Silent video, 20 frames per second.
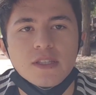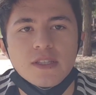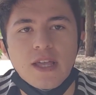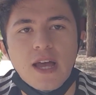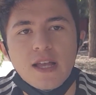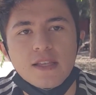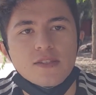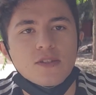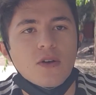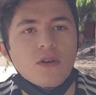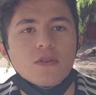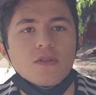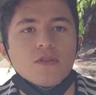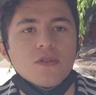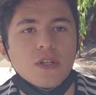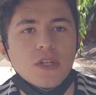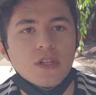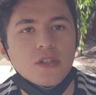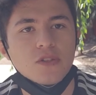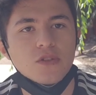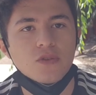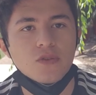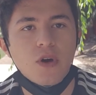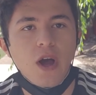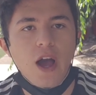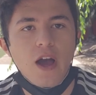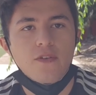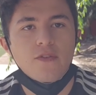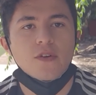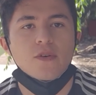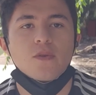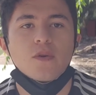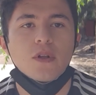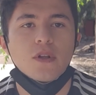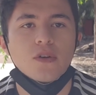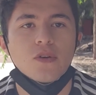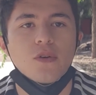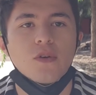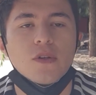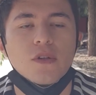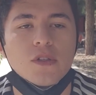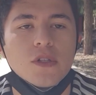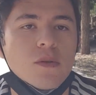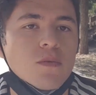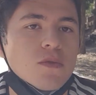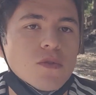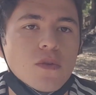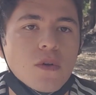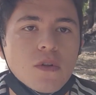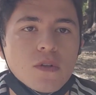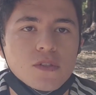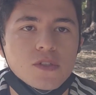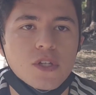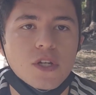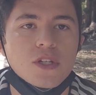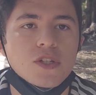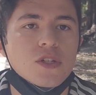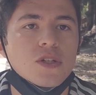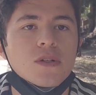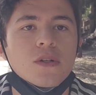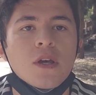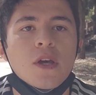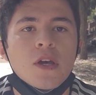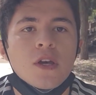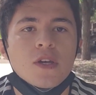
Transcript: That's all you need to have a really good individual session.